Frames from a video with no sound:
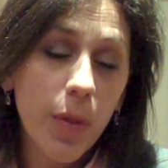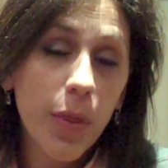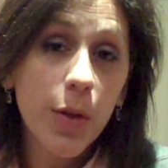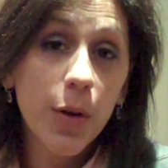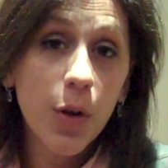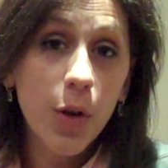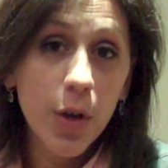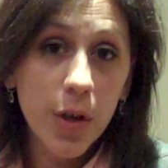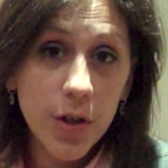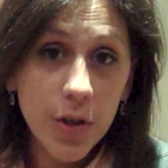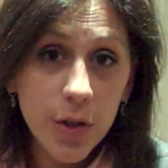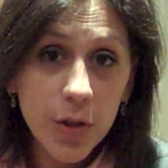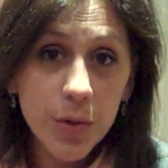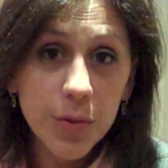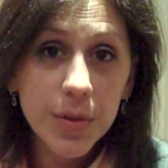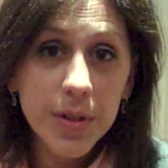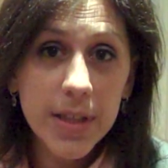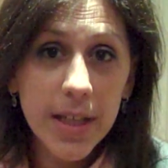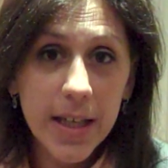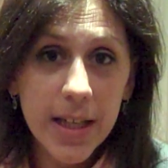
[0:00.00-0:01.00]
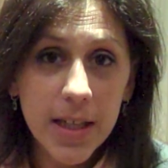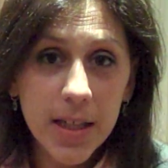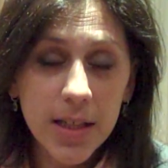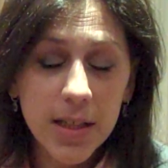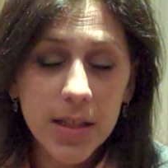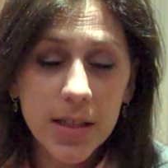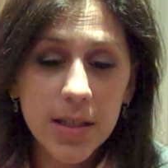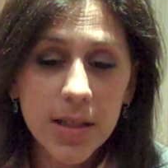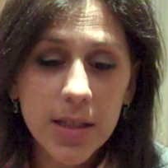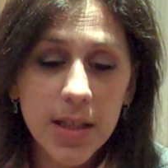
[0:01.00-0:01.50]
The good news
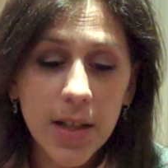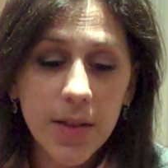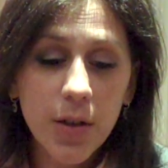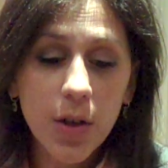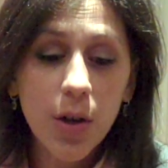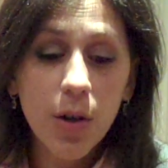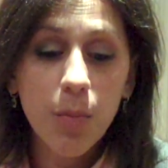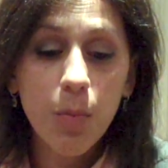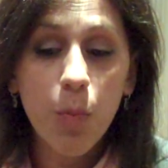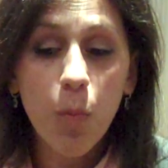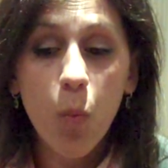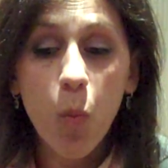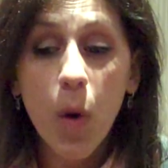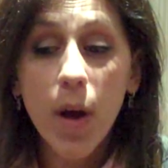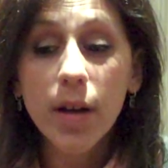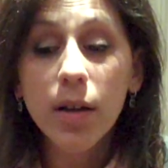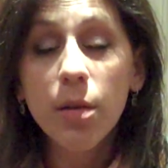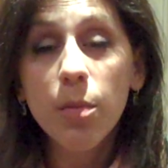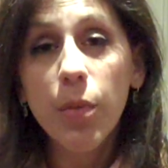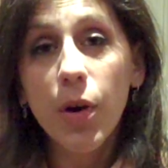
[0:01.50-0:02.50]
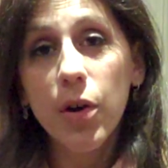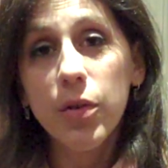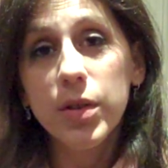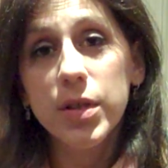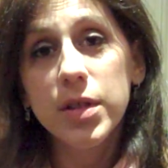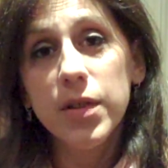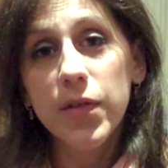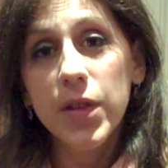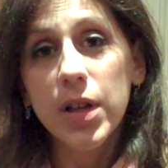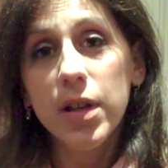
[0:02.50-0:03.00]
is that the one
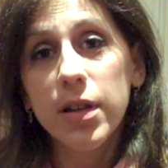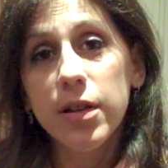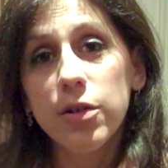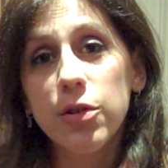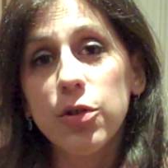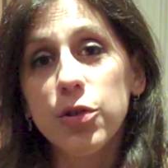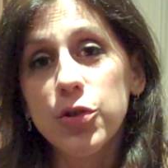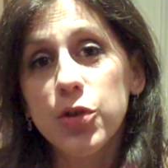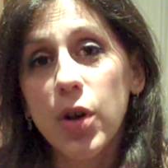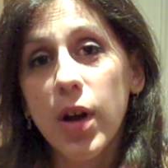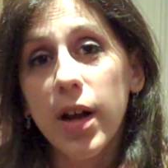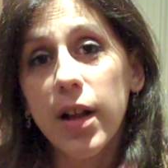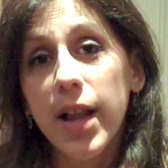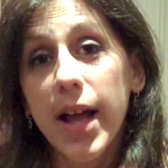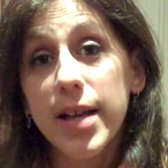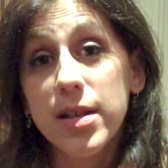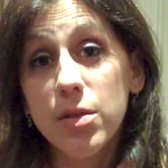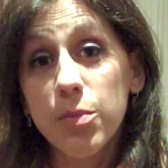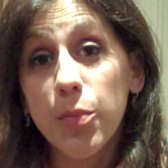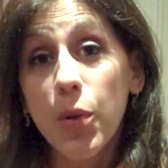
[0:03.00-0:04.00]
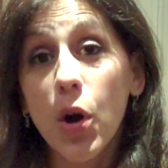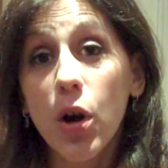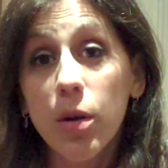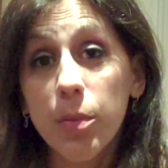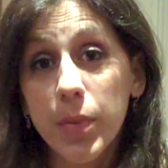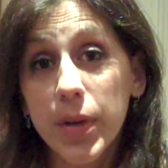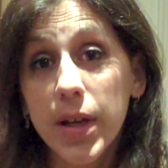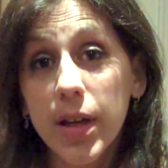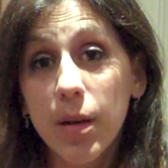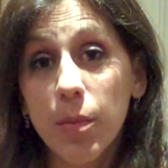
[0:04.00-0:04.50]
component of the clinical trial has a
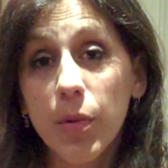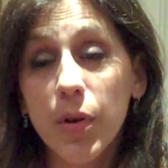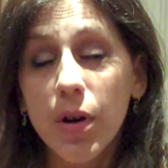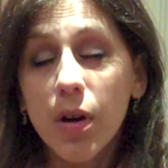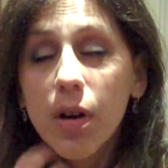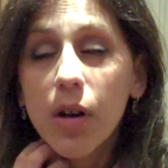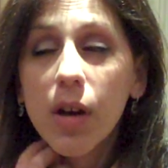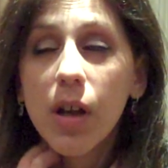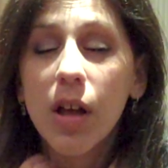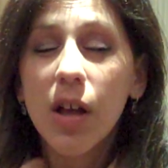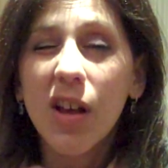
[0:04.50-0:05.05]
PARP inhibitor.